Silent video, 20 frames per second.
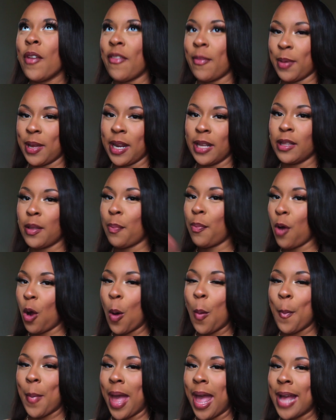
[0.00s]
if I'm getting the
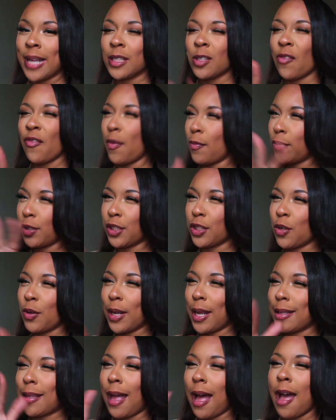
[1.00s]
Pro Max or if I'm just gonna
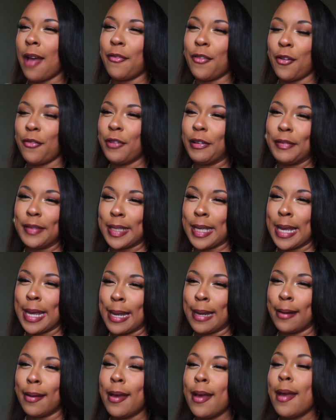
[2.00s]
get the iPhone
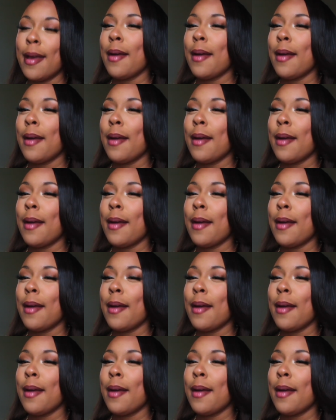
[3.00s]
15.